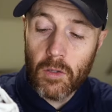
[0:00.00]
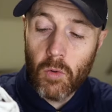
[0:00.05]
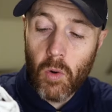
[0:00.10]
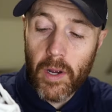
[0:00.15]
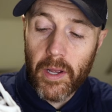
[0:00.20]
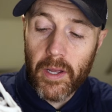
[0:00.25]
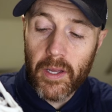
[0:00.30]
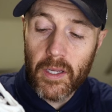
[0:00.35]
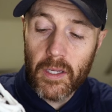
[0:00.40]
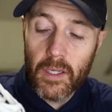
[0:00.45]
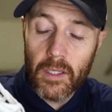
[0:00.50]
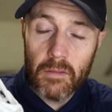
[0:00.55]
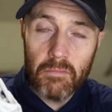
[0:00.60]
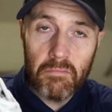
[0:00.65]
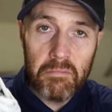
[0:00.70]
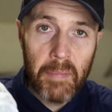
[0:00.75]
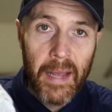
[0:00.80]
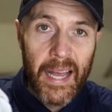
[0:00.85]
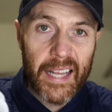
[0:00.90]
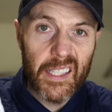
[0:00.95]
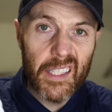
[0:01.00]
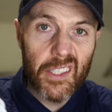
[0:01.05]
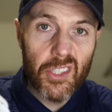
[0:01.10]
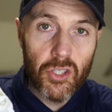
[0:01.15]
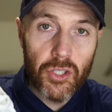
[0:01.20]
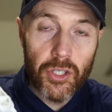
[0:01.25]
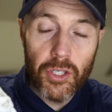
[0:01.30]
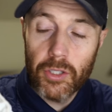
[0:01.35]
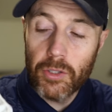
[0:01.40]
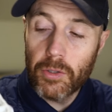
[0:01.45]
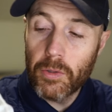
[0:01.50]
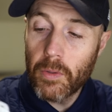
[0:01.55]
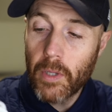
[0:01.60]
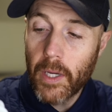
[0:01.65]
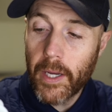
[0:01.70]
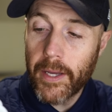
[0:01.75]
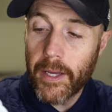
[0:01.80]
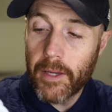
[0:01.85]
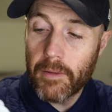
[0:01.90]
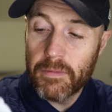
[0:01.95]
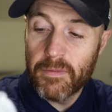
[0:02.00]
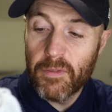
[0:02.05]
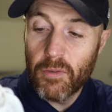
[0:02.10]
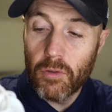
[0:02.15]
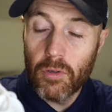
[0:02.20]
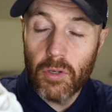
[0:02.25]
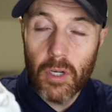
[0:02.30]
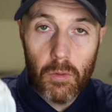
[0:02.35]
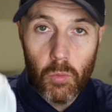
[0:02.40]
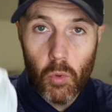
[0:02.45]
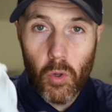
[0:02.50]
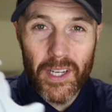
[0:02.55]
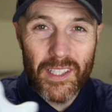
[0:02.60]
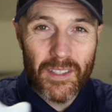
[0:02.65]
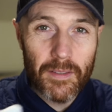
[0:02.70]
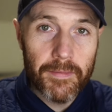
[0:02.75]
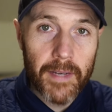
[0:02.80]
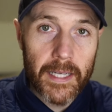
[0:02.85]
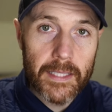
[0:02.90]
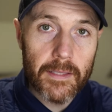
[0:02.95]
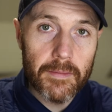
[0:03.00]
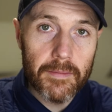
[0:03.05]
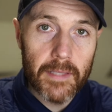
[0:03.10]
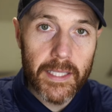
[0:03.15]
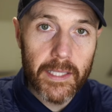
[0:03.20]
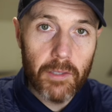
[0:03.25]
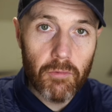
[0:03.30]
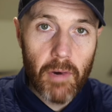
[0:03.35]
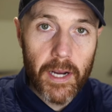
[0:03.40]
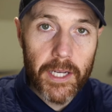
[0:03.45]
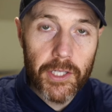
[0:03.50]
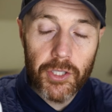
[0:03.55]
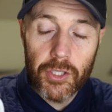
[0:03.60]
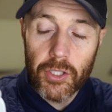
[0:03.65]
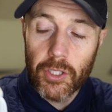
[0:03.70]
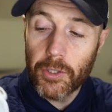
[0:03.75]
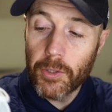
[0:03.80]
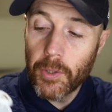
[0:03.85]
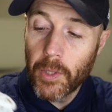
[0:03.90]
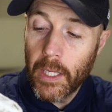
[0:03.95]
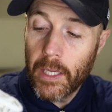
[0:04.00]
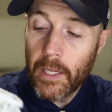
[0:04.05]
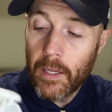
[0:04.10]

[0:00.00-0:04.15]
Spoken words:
quite a padded shoe for what is effectively a race shoe.